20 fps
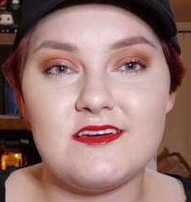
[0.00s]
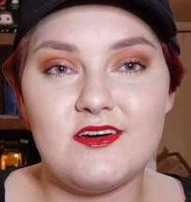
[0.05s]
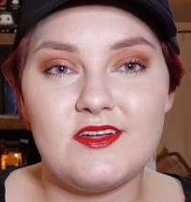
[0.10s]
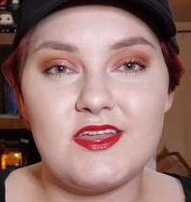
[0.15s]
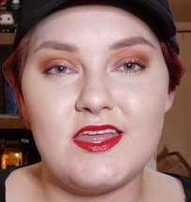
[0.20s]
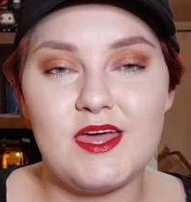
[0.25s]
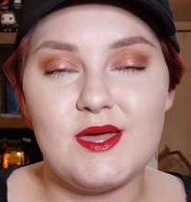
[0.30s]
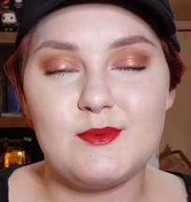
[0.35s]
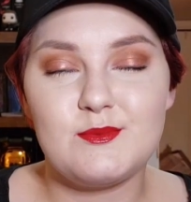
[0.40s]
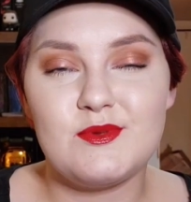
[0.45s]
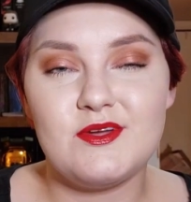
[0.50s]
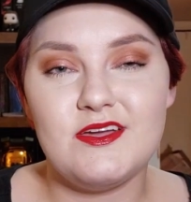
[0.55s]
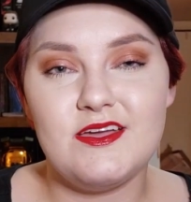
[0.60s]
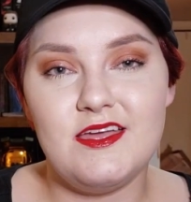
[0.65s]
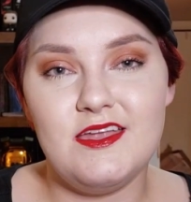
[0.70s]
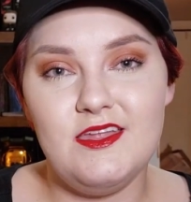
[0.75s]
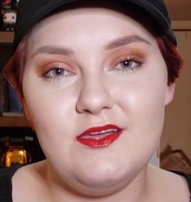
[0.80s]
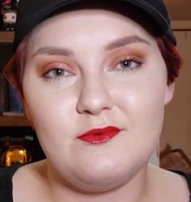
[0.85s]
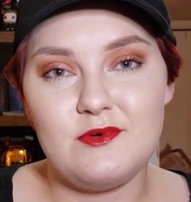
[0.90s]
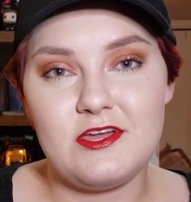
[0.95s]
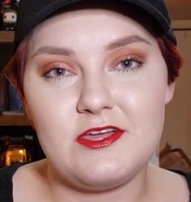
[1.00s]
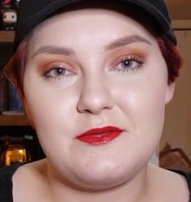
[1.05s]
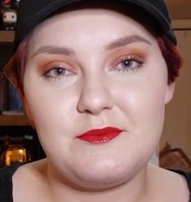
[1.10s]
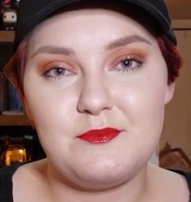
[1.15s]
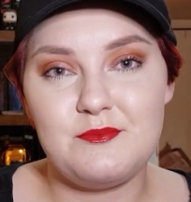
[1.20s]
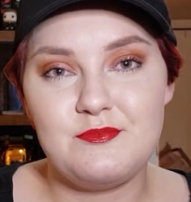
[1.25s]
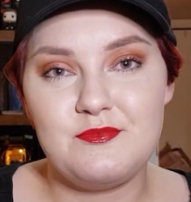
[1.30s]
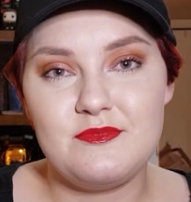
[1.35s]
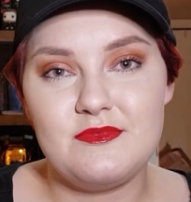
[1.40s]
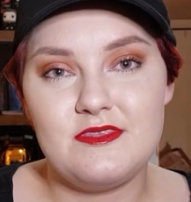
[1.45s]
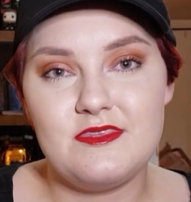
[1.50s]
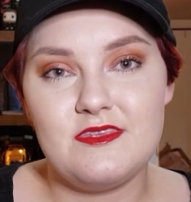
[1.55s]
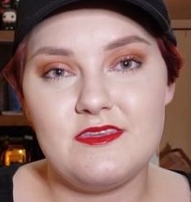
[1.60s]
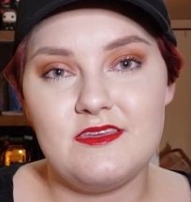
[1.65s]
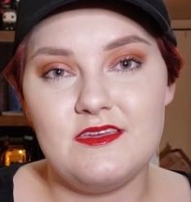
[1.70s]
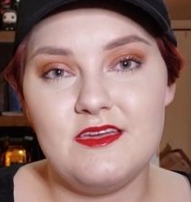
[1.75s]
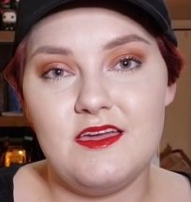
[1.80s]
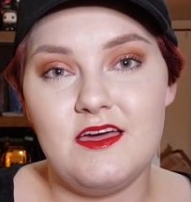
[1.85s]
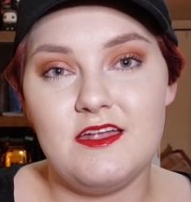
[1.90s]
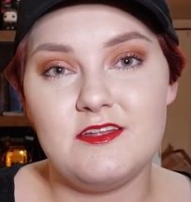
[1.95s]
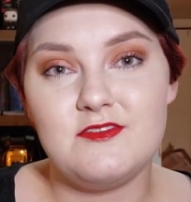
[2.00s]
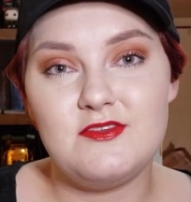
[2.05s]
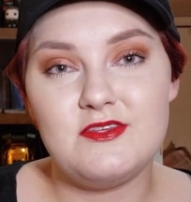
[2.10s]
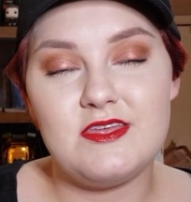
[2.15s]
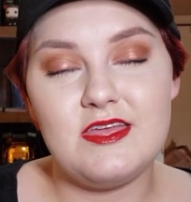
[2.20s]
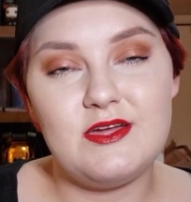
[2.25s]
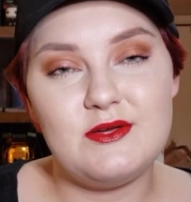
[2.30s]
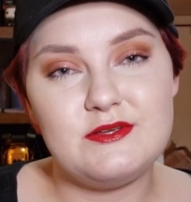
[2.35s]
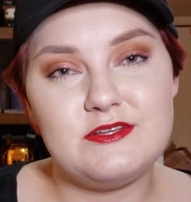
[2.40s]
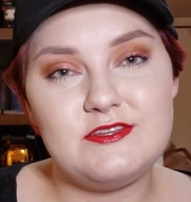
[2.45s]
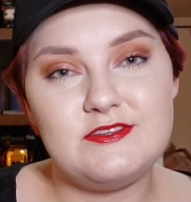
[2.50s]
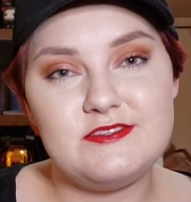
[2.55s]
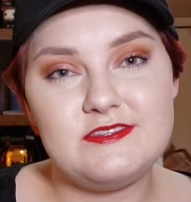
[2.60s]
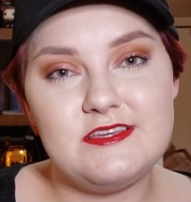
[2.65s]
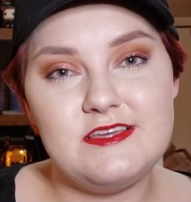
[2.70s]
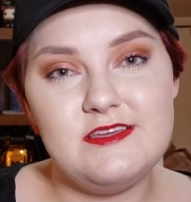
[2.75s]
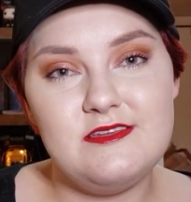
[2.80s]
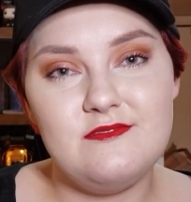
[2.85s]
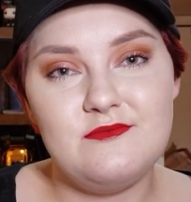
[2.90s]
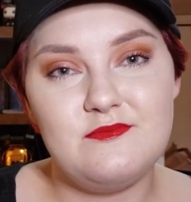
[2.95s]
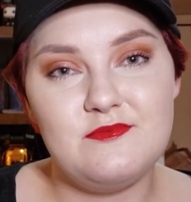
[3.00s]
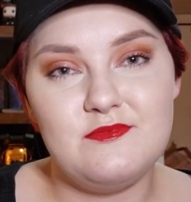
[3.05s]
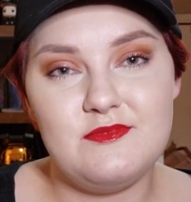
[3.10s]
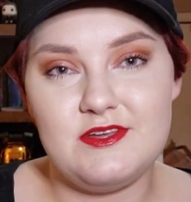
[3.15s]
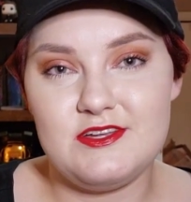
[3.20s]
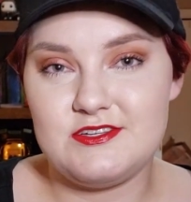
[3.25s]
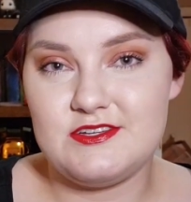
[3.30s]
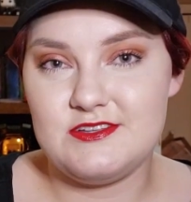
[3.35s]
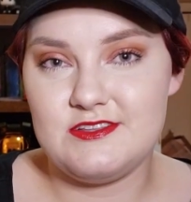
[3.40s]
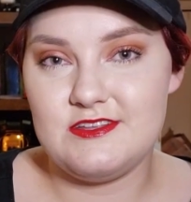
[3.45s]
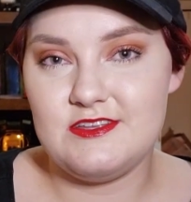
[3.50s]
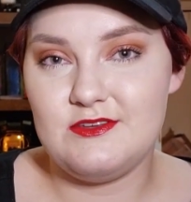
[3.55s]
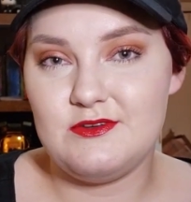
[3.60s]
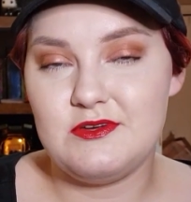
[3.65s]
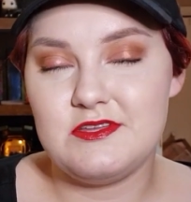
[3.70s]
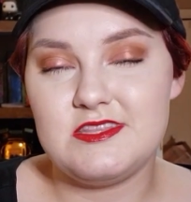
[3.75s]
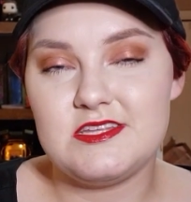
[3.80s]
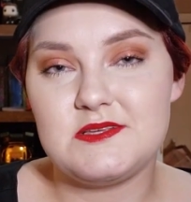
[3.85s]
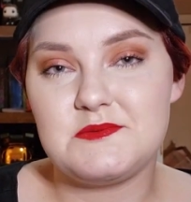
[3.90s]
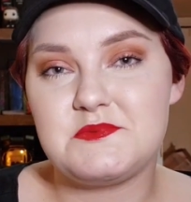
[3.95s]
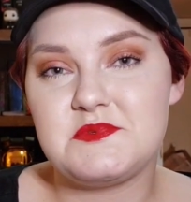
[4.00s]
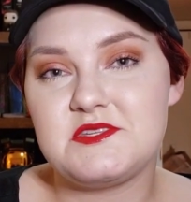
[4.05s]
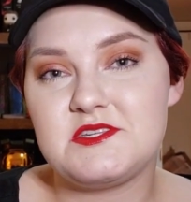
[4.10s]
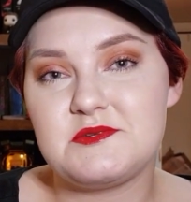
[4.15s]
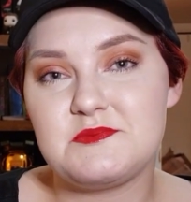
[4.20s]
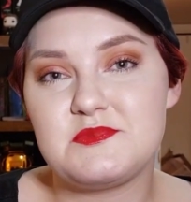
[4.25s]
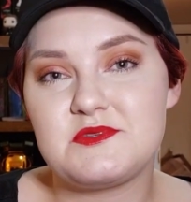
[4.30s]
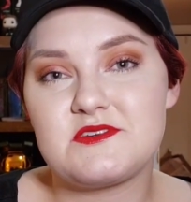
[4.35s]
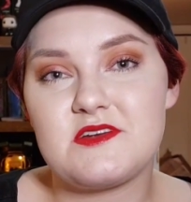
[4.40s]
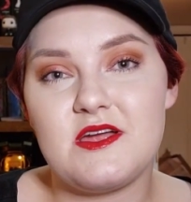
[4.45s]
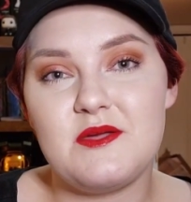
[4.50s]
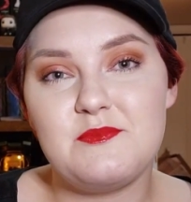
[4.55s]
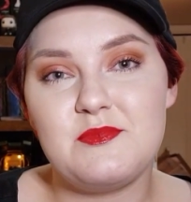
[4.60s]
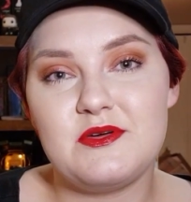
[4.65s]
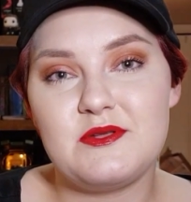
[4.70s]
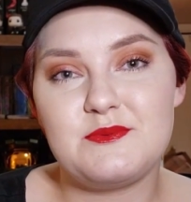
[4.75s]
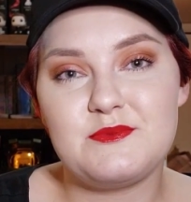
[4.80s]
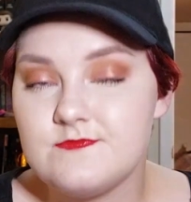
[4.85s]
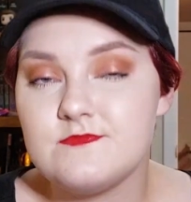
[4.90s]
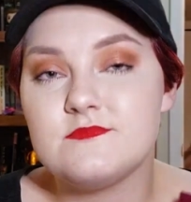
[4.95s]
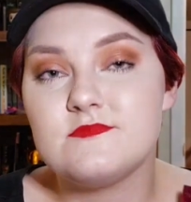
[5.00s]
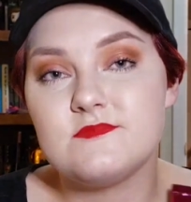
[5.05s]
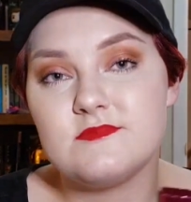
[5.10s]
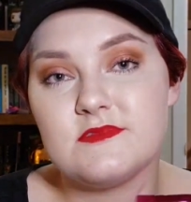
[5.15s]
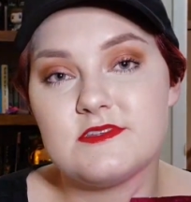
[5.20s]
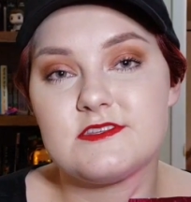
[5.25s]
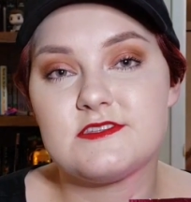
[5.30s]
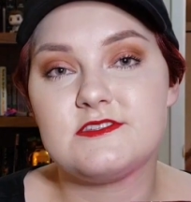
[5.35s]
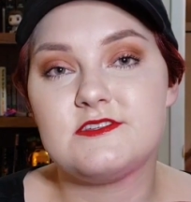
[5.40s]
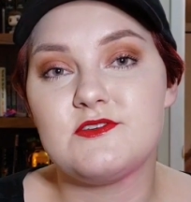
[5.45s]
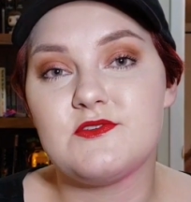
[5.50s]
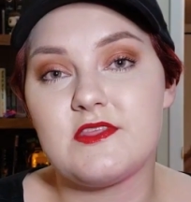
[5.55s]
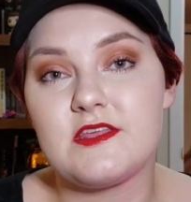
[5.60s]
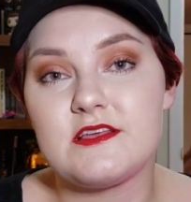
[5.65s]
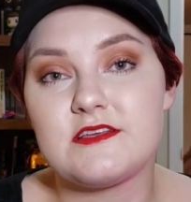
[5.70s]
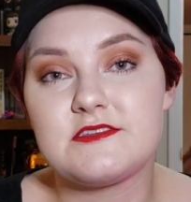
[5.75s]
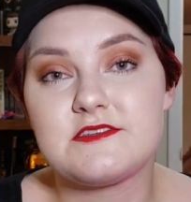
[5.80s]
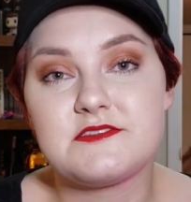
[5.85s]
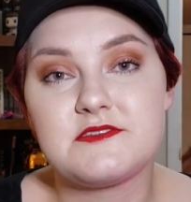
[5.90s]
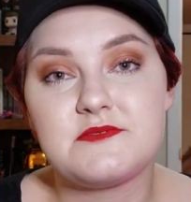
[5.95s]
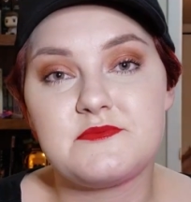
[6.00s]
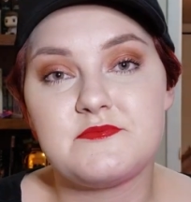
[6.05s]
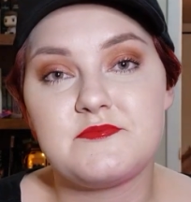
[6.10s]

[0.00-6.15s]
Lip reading: on camera anyway. And if you like what you see, make sure that you hit that subscribe button. Let's do this.